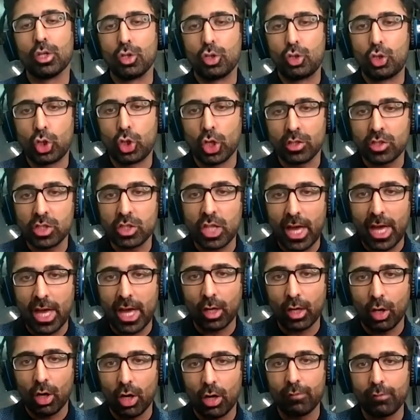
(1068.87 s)
Just
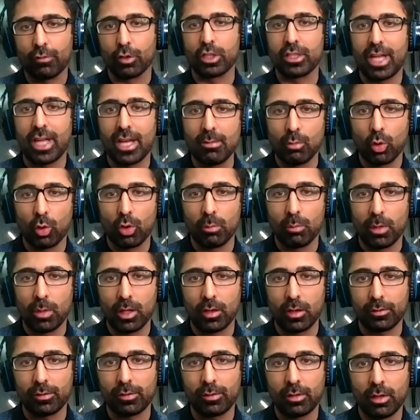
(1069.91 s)
hang on for 10 more
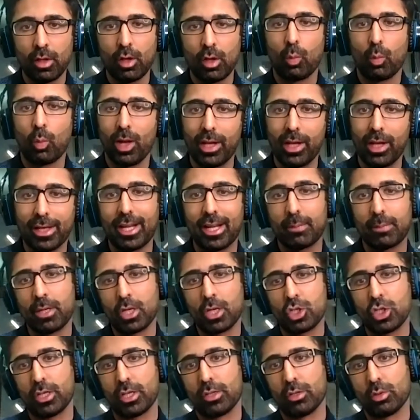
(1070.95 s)
months while I get my
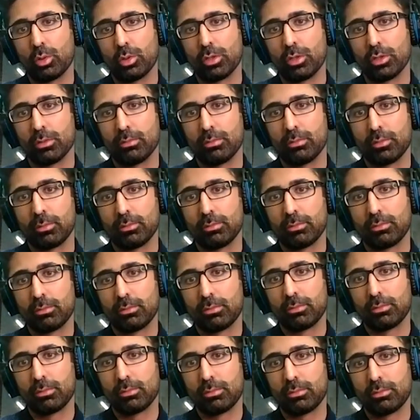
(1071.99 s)
shit in order
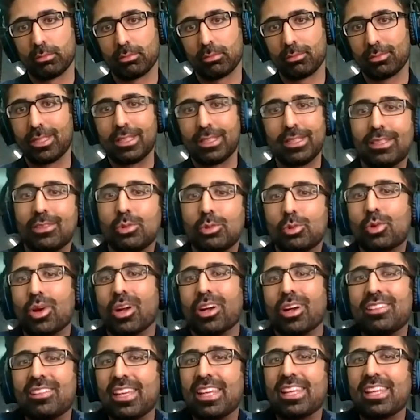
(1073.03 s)
you
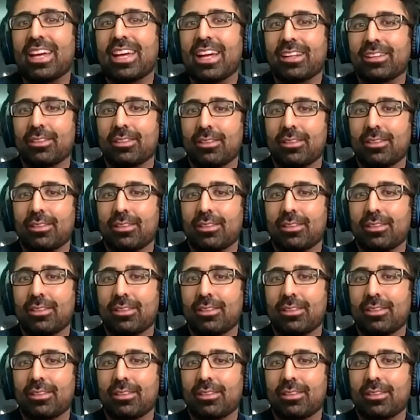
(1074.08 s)
can't say that